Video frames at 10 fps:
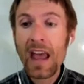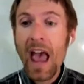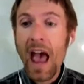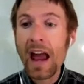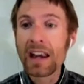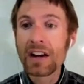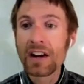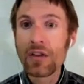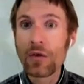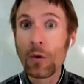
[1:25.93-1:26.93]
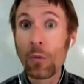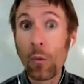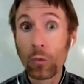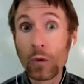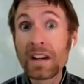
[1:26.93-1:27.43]
And the
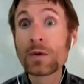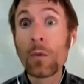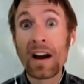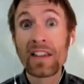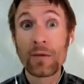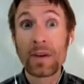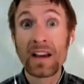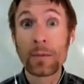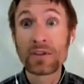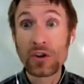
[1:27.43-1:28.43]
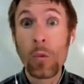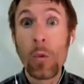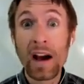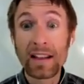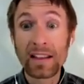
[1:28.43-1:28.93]
reason why they've become so
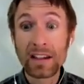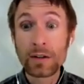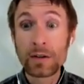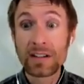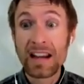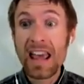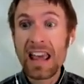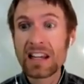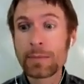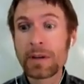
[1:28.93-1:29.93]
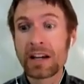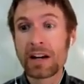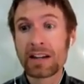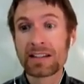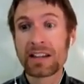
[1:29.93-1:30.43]
widely used is
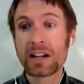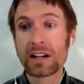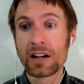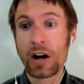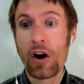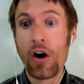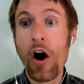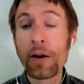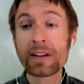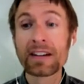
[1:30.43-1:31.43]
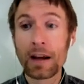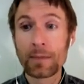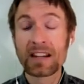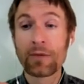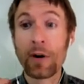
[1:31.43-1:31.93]
because they're
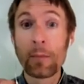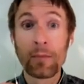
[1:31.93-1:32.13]
oftentimes from